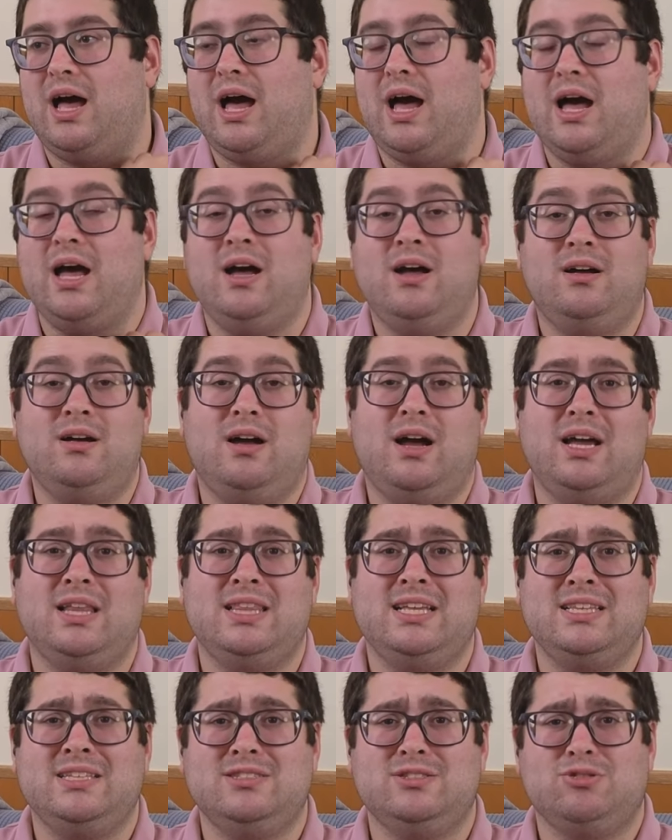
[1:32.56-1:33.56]
uh, I
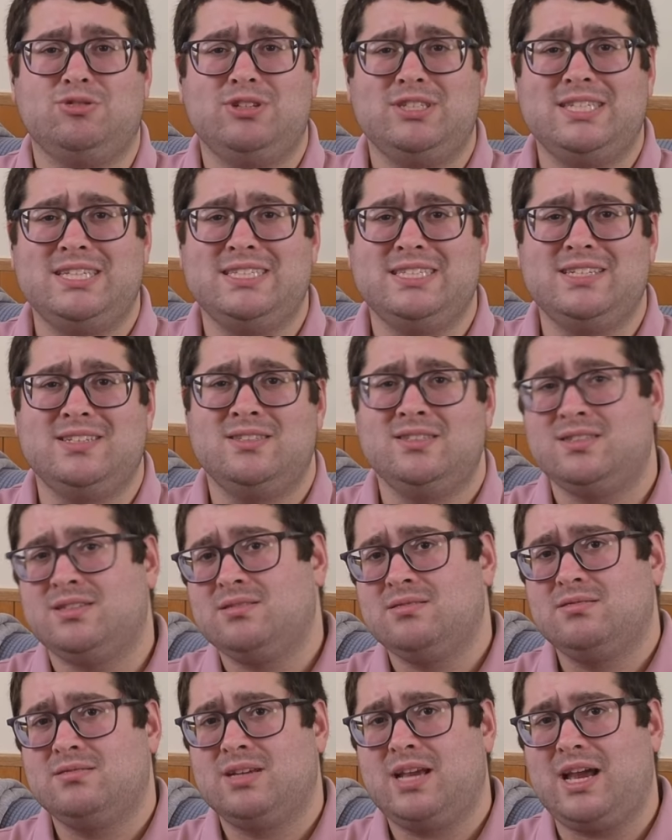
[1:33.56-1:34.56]
think there's three
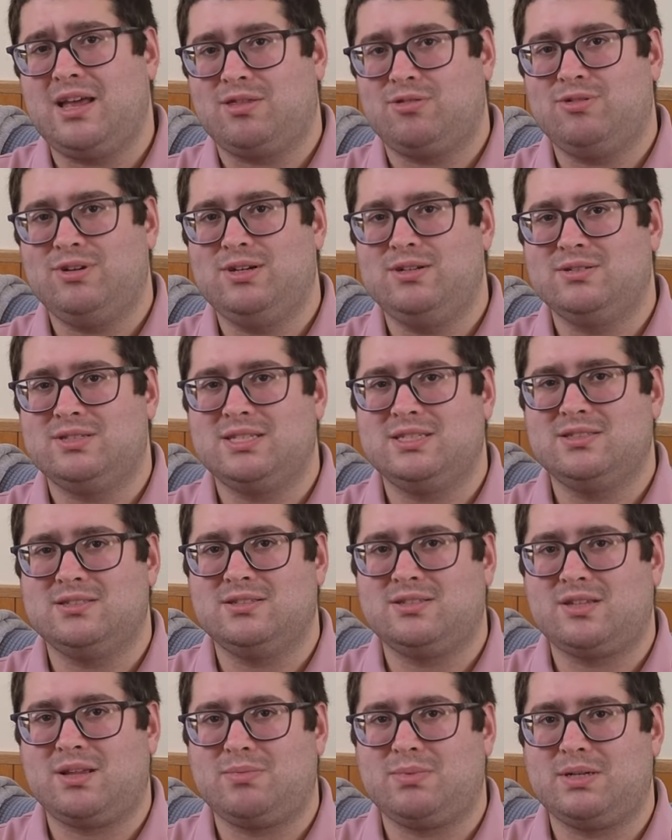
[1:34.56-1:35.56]
seasons. Yeah, three whole
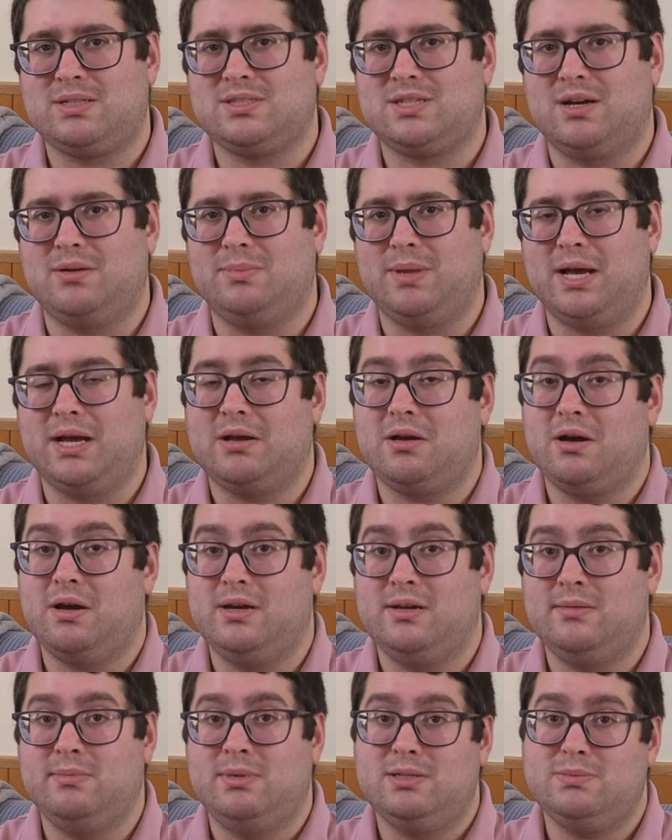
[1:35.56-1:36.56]
seasons of something. So I'm like,
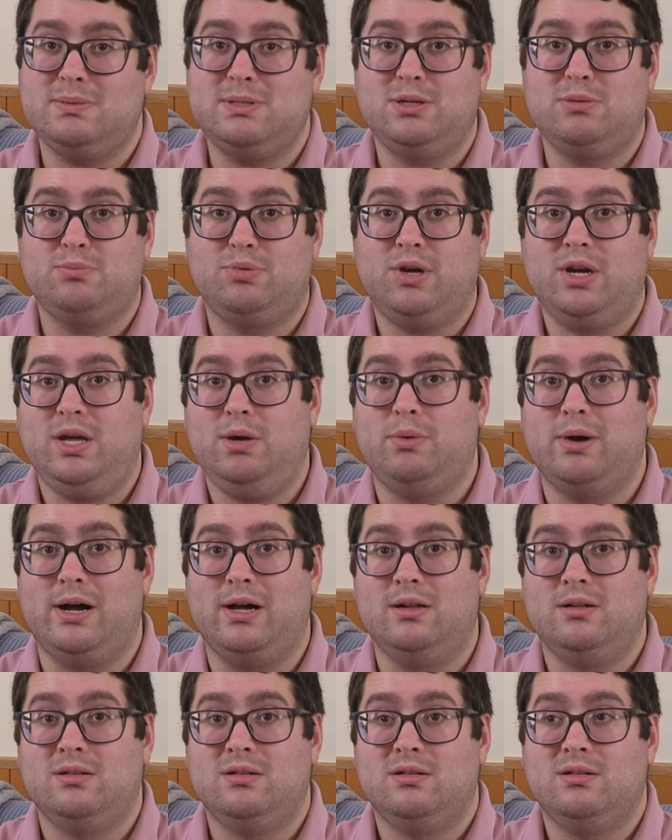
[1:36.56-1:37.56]
it must be doing pretty
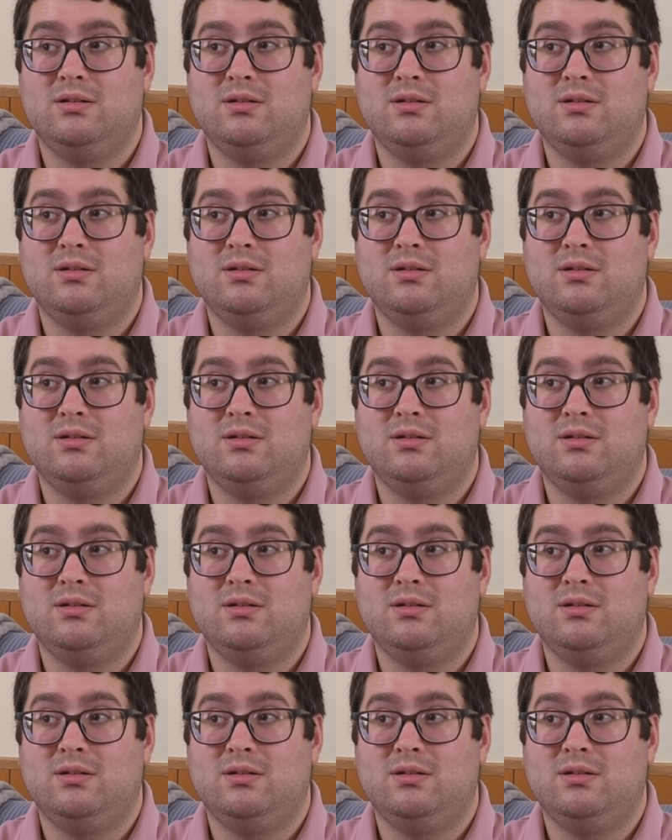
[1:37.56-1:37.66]
well.